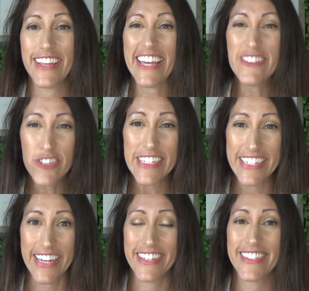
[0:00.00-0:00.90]

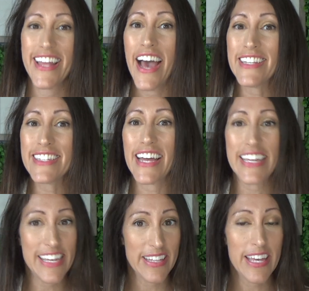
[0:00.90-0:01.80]
itchiness. That's
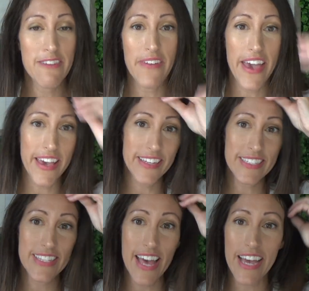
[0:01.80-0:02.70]
that healing
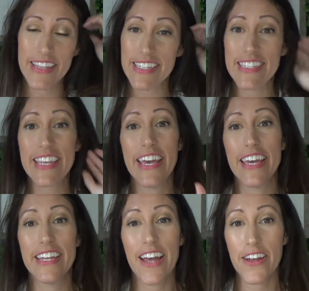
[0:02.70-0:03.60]
phase that the
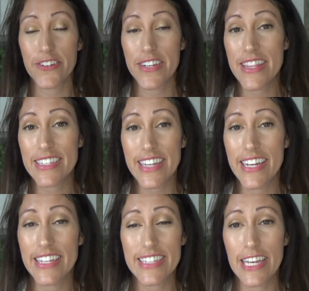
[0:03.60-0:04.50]
skin underneath the
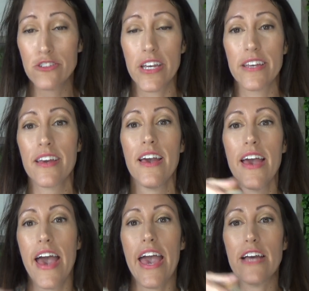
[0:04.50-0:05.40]
skin is itching.
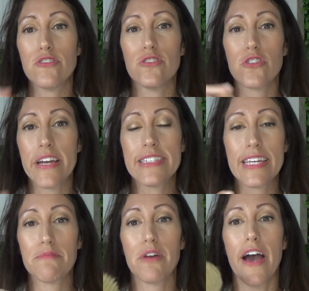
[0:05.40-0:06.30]
As you dry
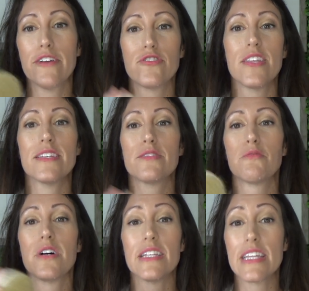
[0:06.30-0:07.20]
skin brush, this
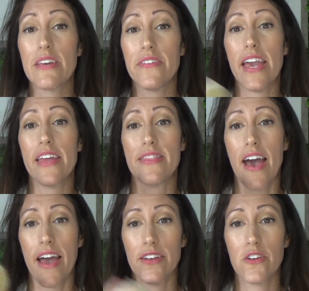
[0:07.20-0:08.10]
will alleviate
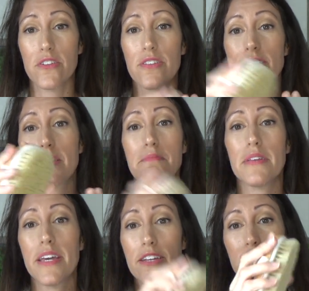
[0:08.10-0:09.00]
that. And you're
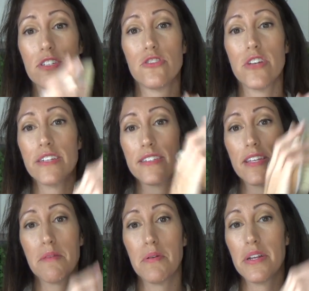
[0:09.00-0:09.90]
simply just
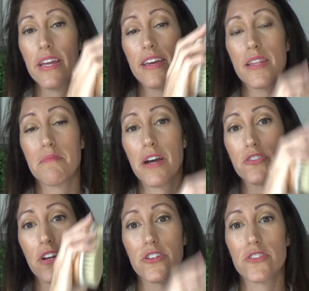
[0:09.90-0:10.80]
gently putting the
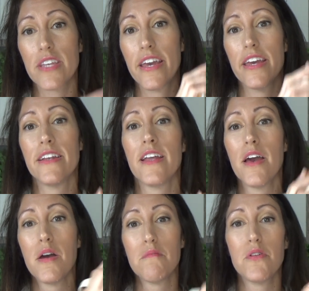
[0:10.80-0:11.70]
brush on your skin,
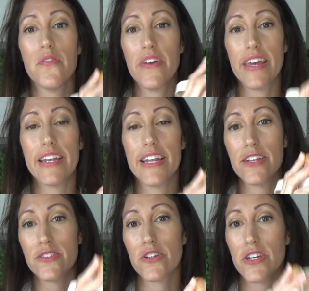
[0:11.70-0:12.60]
moving it in
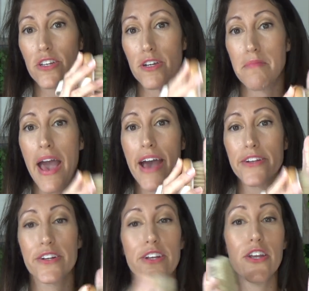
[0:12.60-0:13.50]
a circular
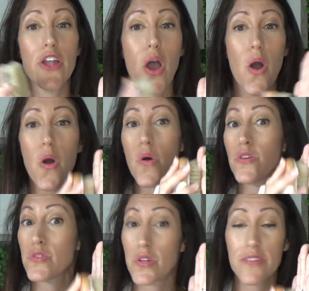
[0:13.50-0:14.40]
pattern.
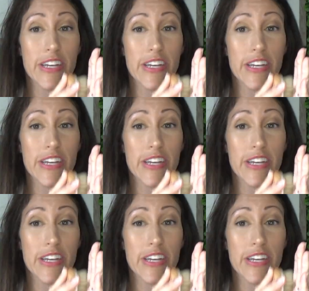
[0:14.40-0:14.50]
No sort of